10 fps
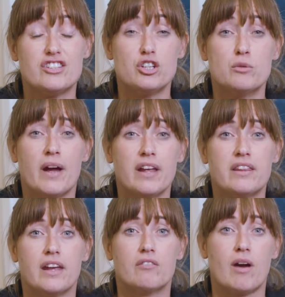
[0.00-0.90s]
So you may
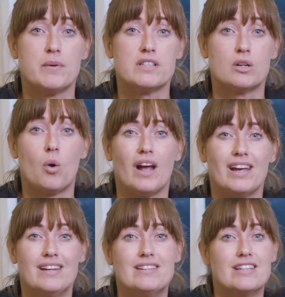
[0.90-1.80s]
think rabbits are quite
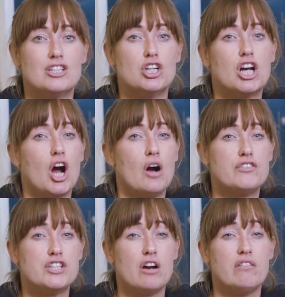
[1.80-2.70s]
easy to look
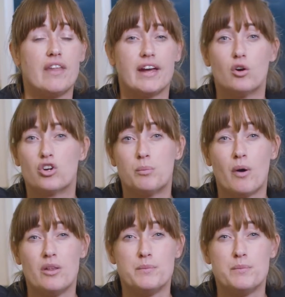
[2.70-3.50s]
after and they occupy